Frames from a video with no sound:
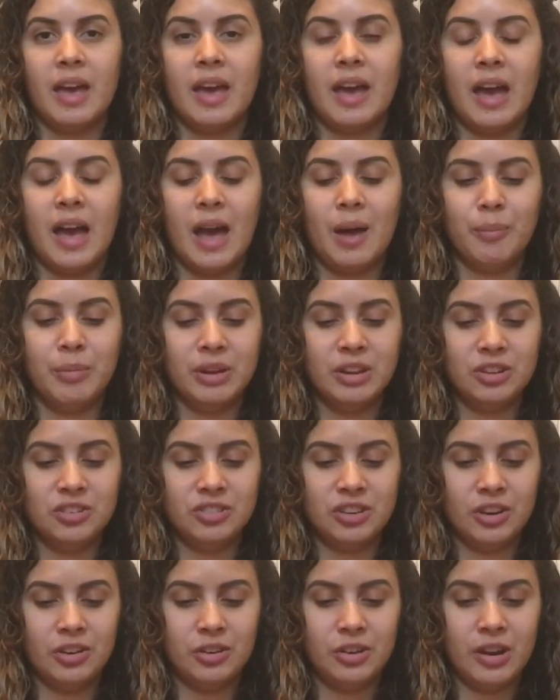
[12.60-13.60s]
I'm going to
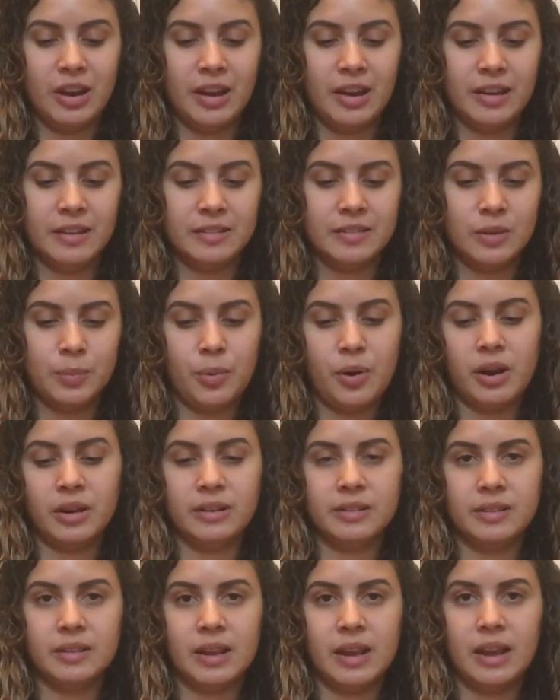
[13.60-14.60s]
show you guys the
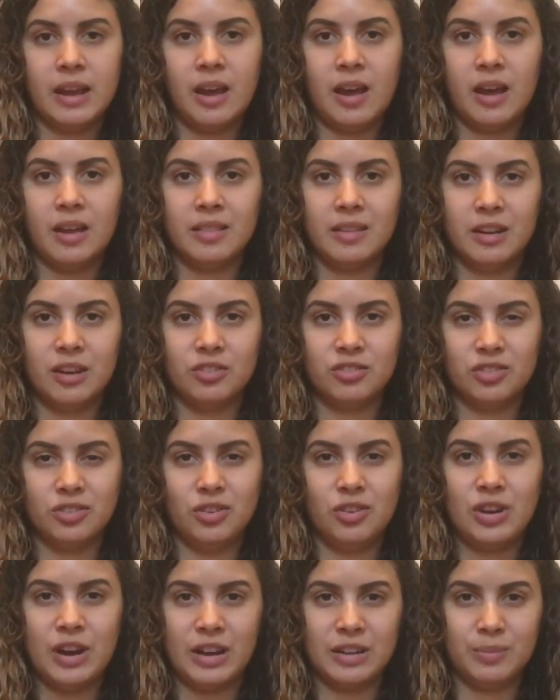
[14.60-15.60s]
products that I got, and then I'll show you
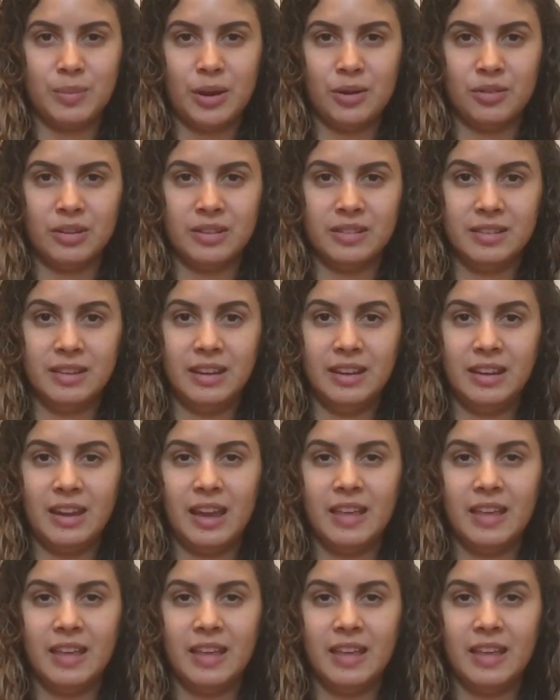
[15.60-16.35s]
guys my receipt,